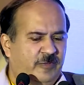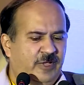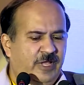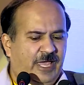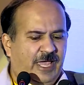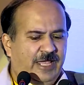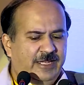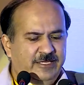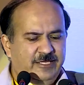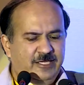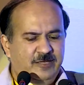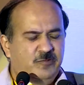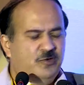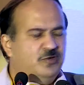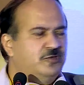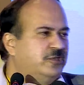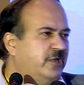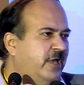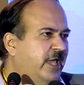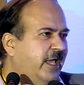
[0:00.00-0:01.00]
And here,
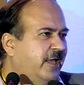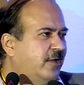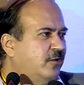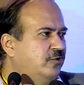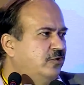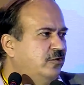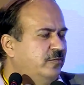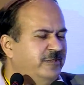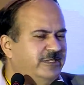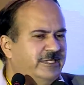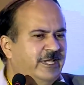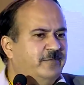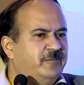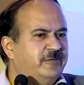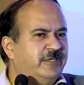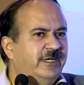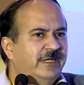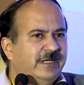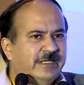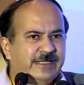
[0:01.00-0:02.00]
because the acrosome is
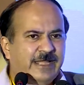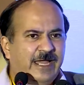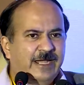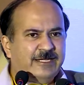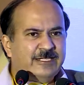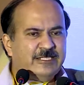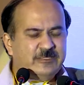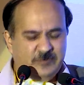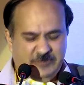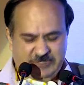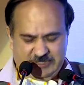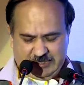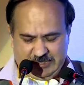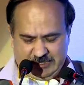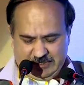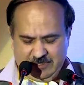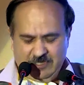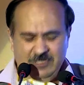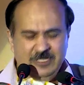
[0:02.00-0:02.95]
absent, that is missing.